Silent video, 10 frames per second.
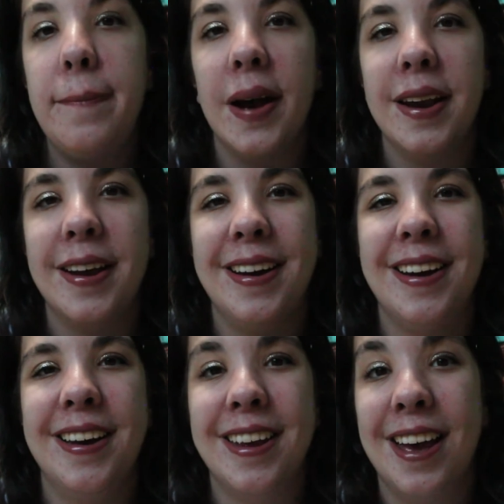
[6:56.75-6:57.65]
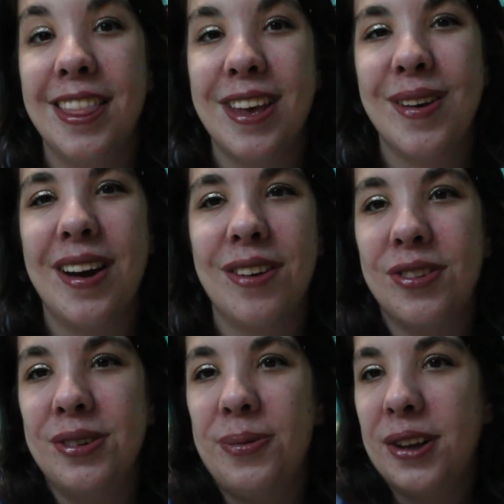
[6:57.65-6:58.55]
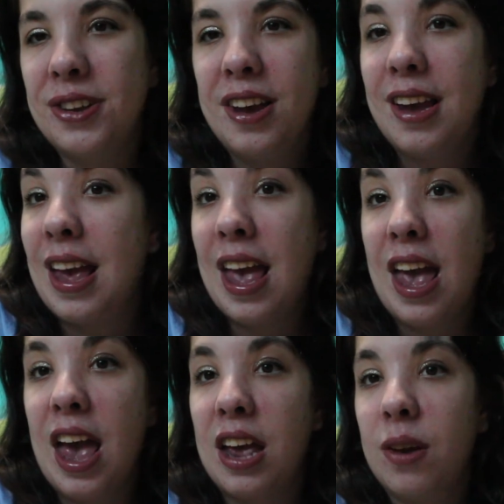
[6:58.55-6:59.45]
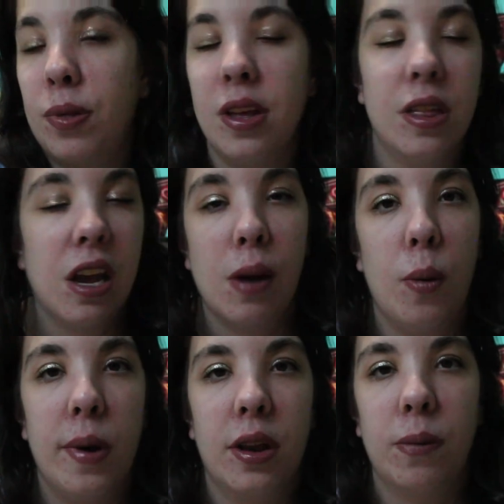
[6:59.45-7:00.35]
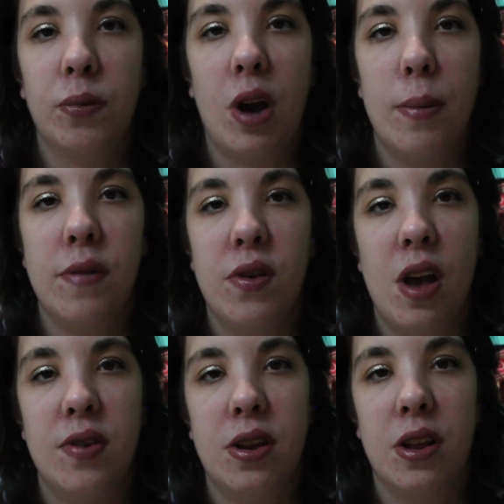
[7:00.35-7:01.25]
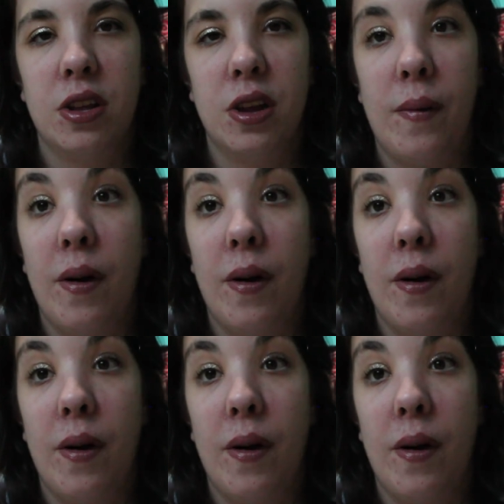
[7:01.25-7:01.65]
But uh, yeah, thank you guys for watching and please take a moment and subscribe if you haven't done so